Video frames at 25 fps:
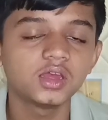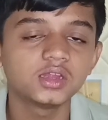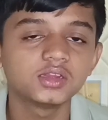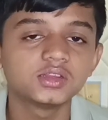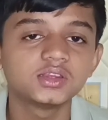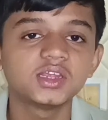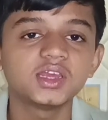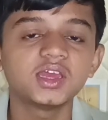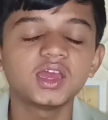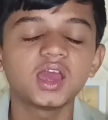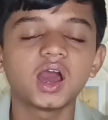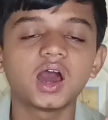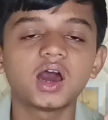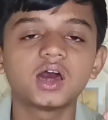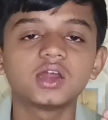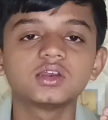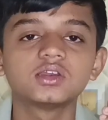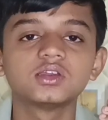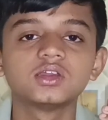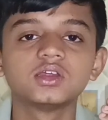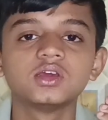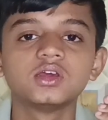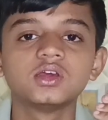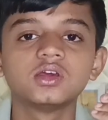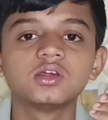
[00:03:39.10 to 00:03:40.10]
They are
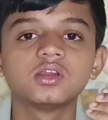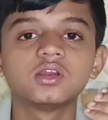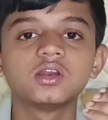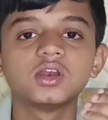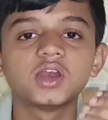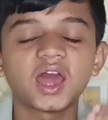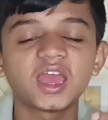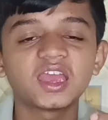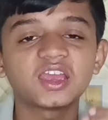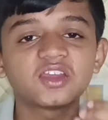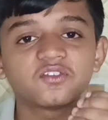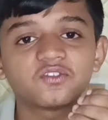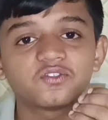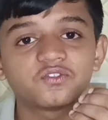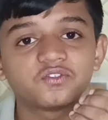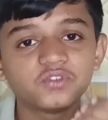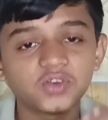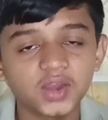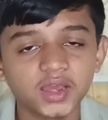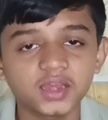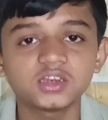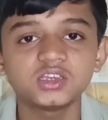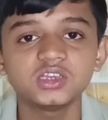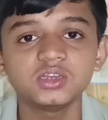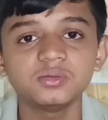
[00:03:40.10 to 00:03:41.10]
like
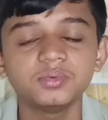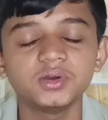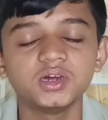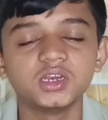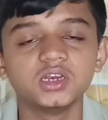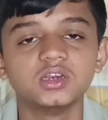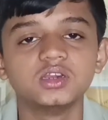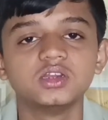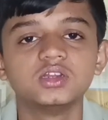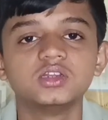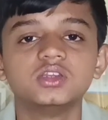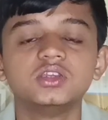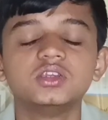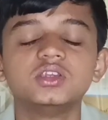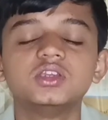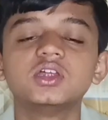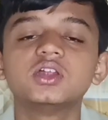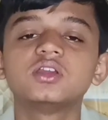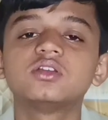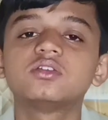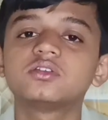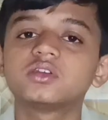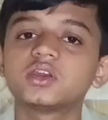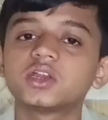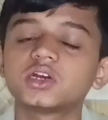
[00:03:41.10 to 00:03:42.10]
flexible.
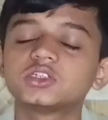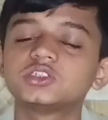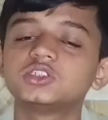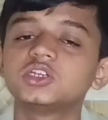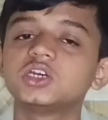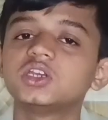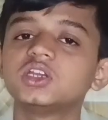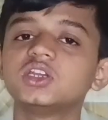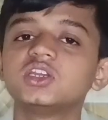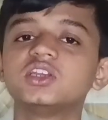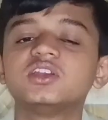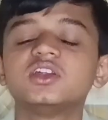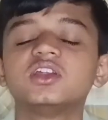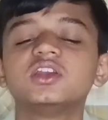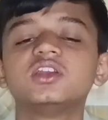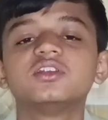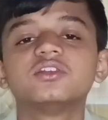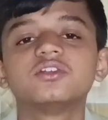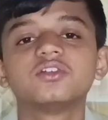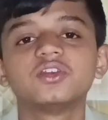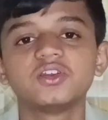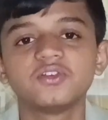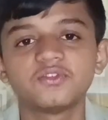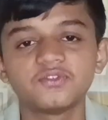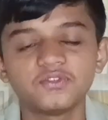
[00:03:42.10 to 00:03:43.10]
Their structure is really,
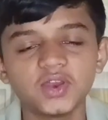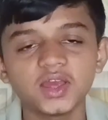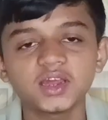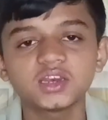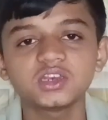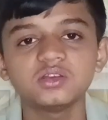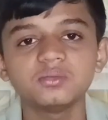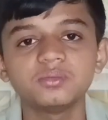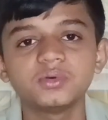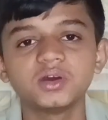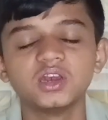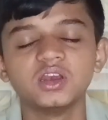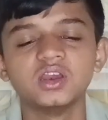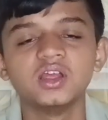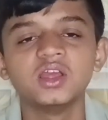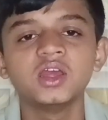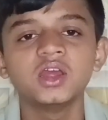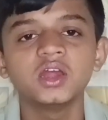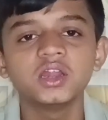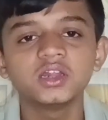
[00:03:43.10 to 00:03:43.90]
really flexible.